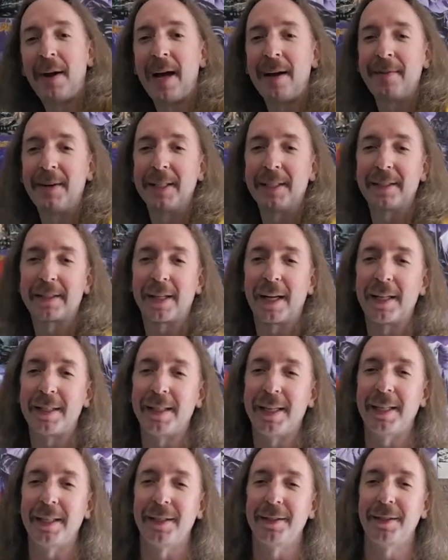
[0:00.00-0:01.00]
5, I just got
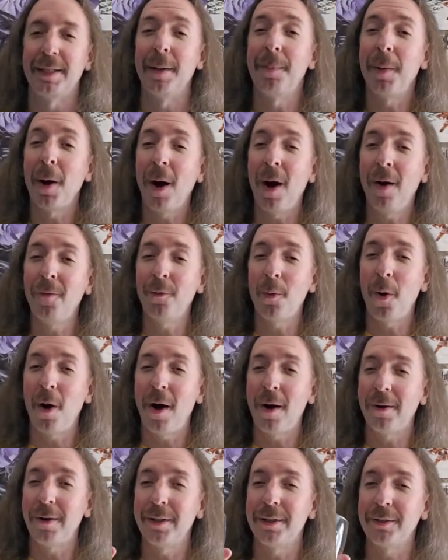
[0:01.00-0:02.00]
to take a sip of
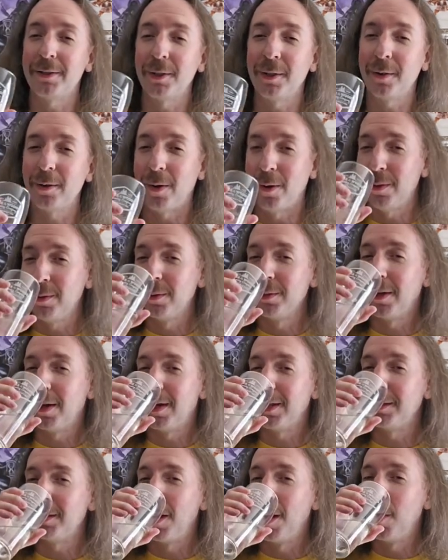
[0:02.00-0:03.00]
water, so hold
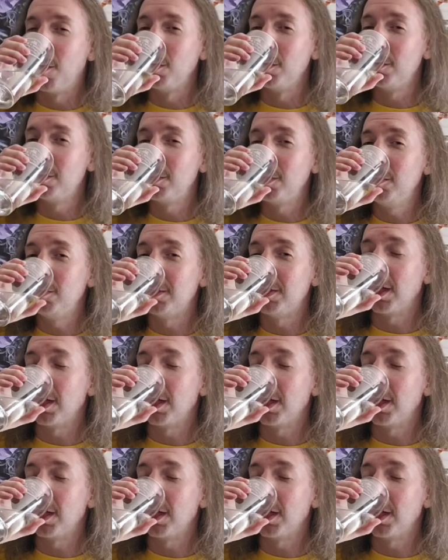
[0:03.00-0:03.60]
on 2